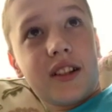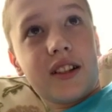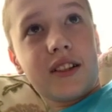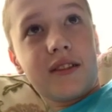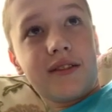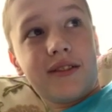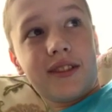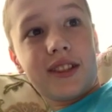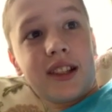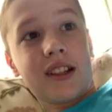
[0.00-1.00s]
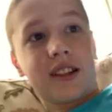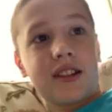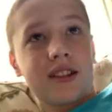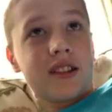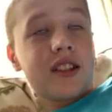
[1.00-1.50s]
I don't like.
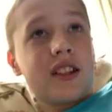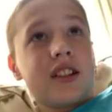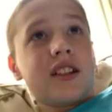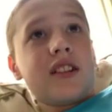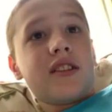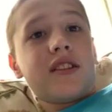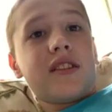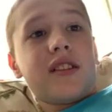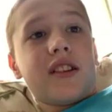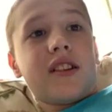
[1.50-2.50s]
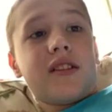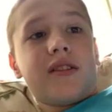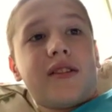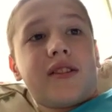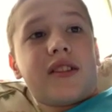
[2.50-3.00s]

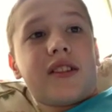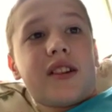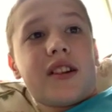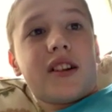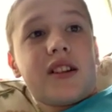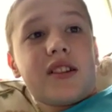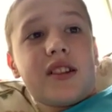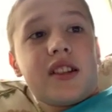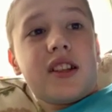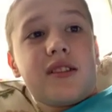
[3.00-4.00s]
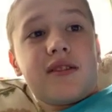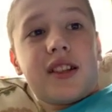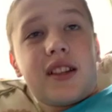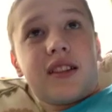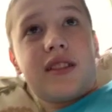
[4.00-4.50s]
So,
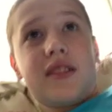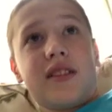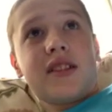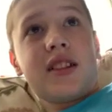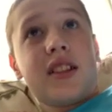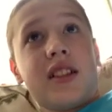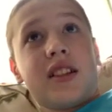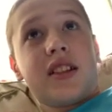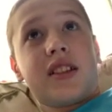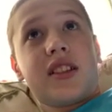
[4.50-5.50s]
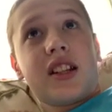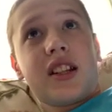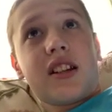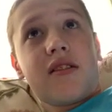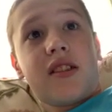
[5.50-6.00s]
anyways, get to
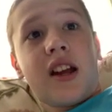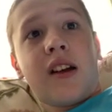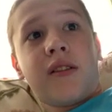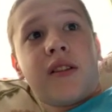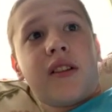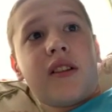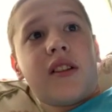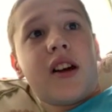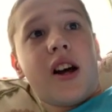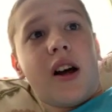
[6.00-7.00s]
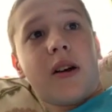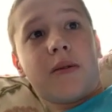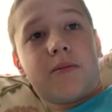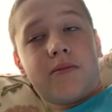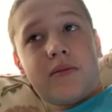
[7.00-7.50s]
go now.
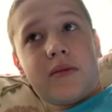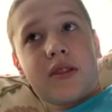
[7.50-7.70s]
Um,